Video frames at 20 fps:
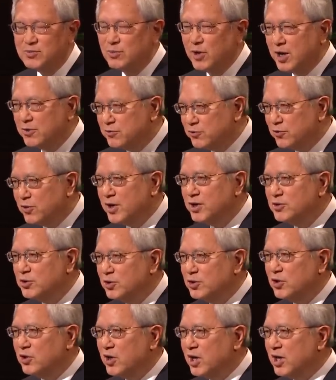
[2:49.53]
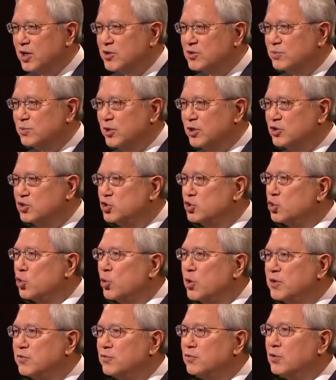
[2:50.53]
my friend and her husband
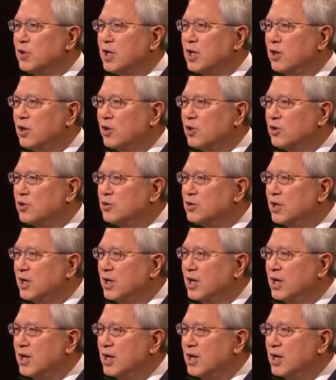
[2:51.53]
joyfully learned